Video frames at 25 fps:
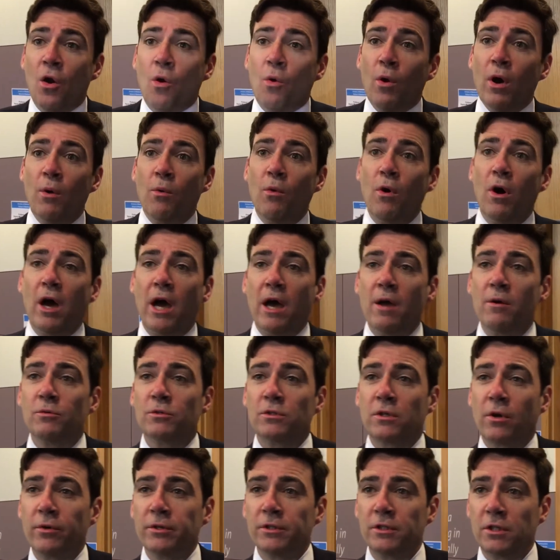Well, what I
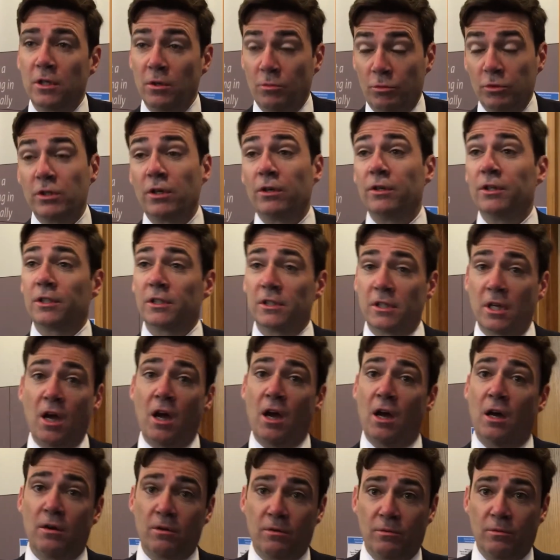was going to do was going to
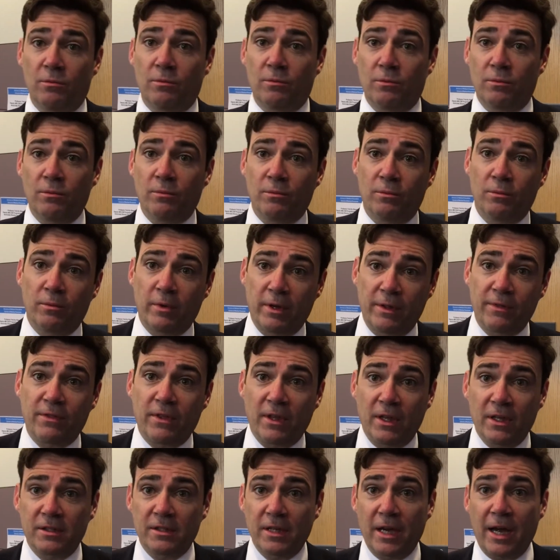start with
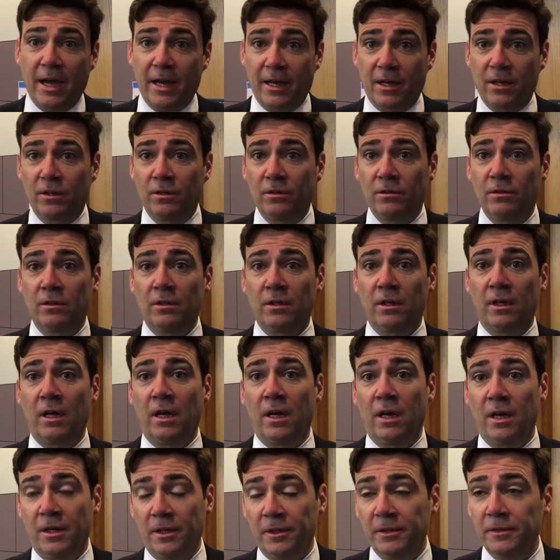the attack and
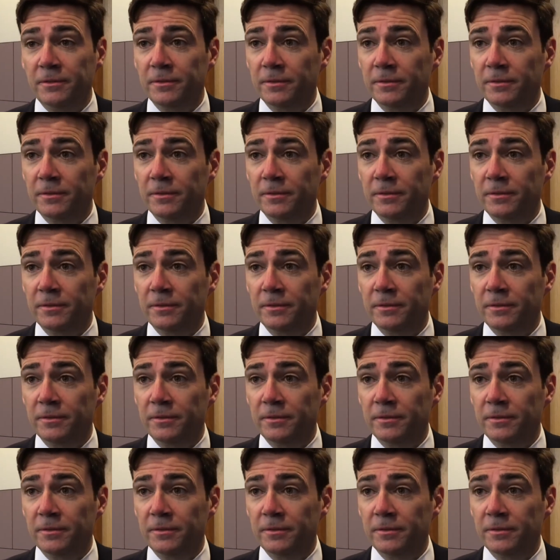the